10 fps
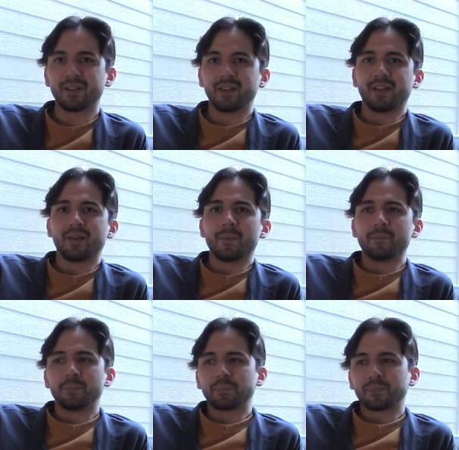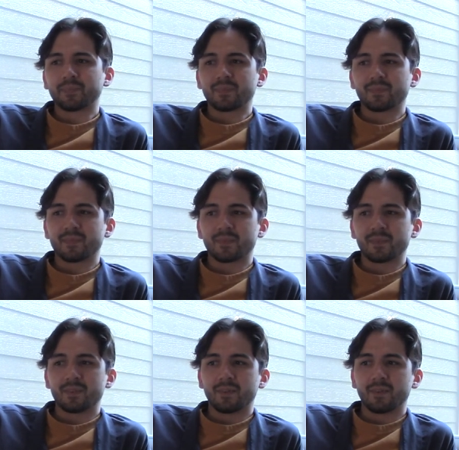
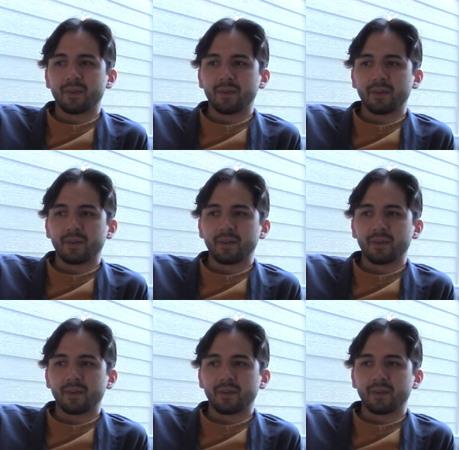(no one is talking)